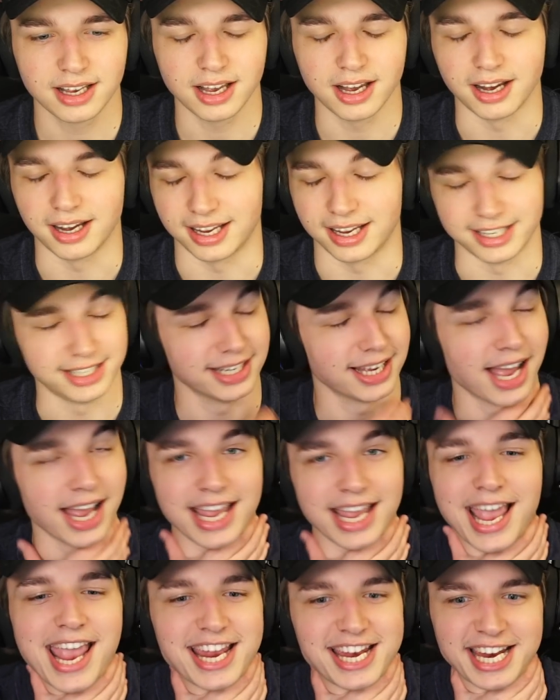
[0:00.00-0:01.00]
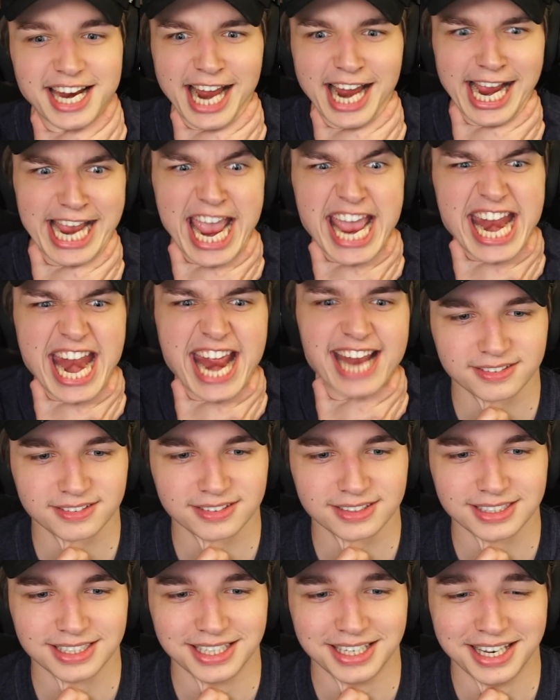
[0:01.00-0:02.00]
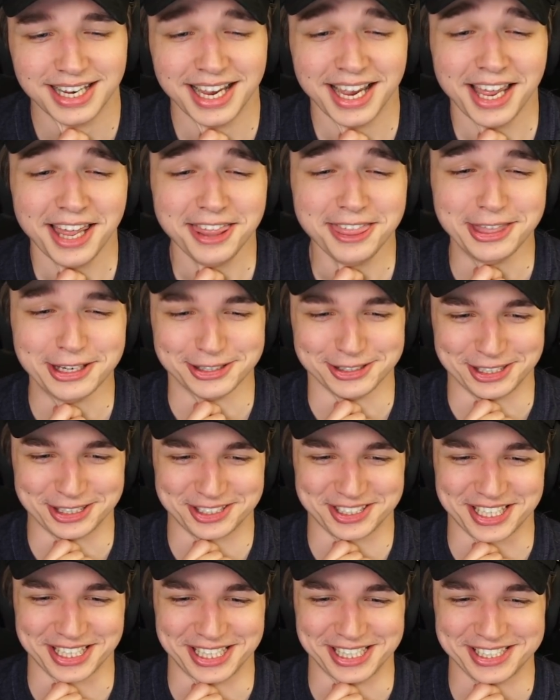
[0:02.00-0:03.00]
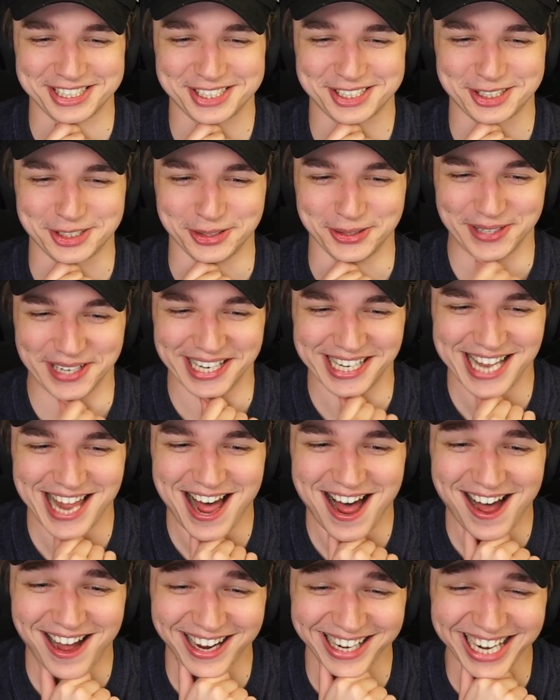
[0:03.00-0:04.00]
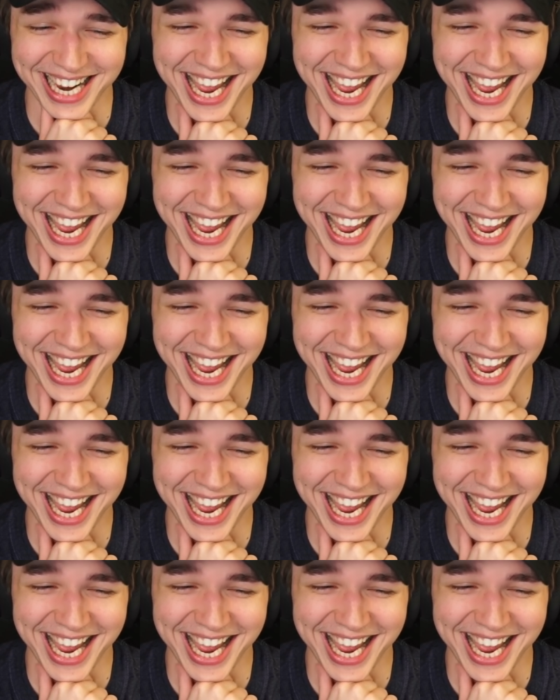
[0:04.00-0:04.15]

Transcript: Oh, I, I hate it. I hate it. They're just gonna scoot along.